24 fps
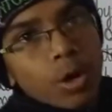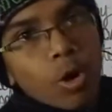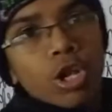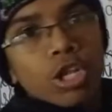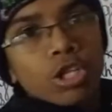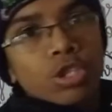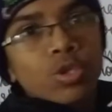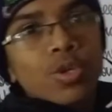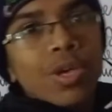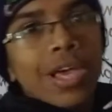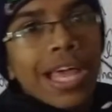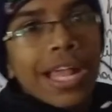
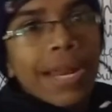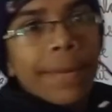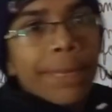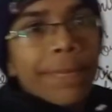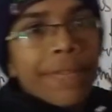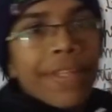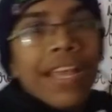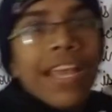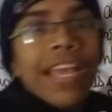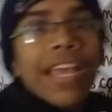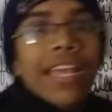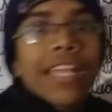also
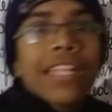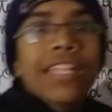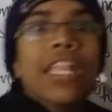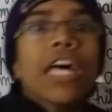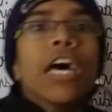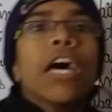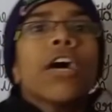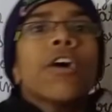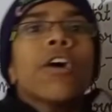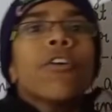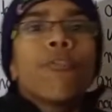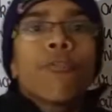helps in
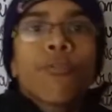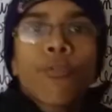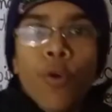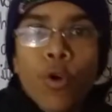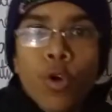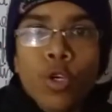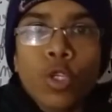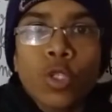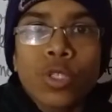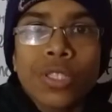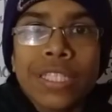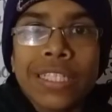the
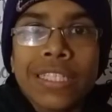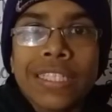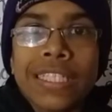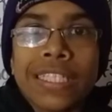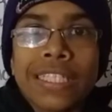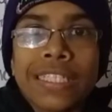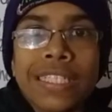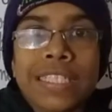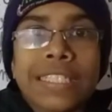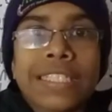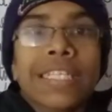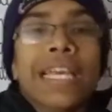
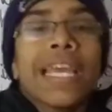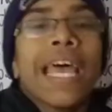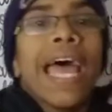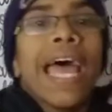photosynthesis